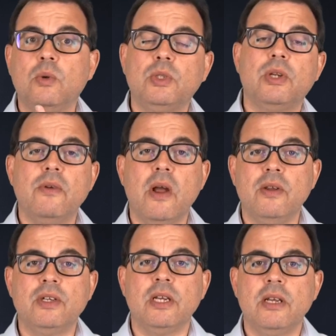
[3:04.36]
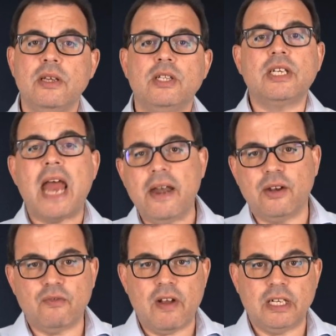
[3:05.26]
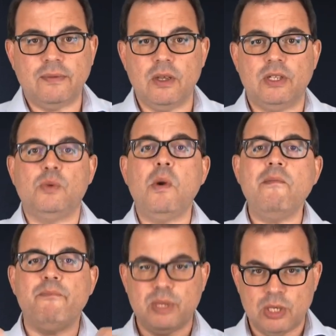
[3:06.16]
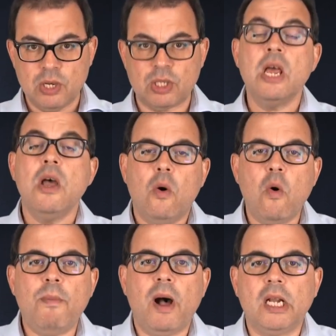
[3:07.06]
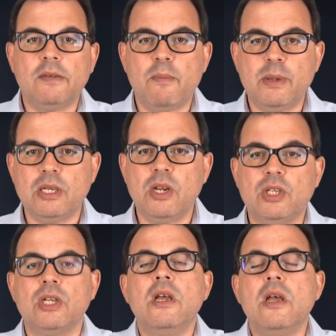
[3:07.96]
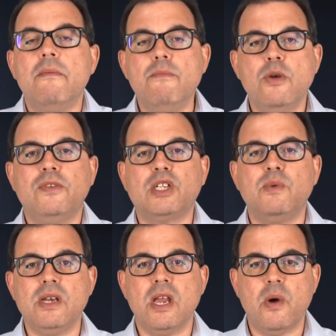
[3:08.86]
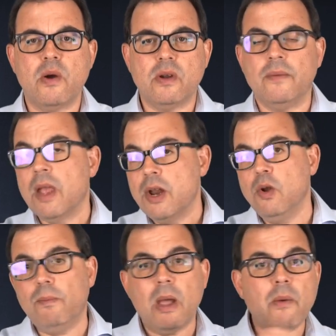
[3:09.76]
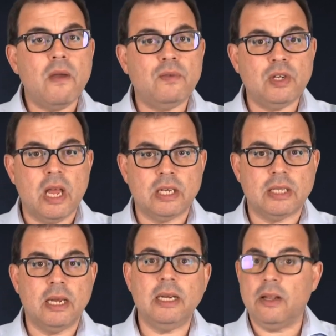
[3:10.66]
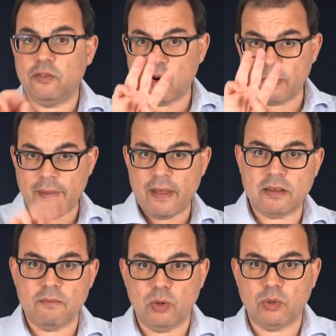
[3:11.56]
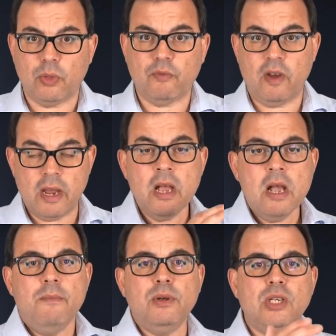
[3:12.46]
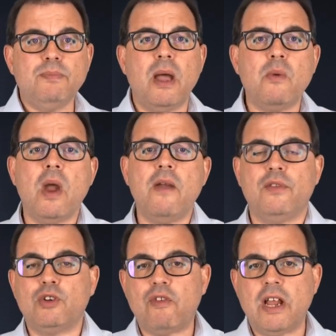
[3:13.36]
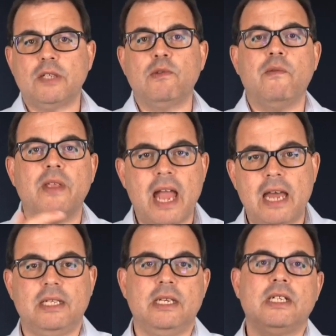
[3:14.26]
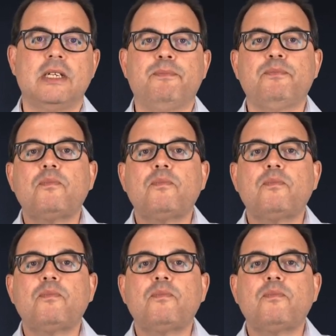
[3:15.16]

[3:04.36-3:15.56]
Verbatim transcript: are also known as standard transfers. It's where a business or part of a business moves to a new owner, not by way of share sale, I'll talk about that in Module 3, but just by way of the transfer of the assets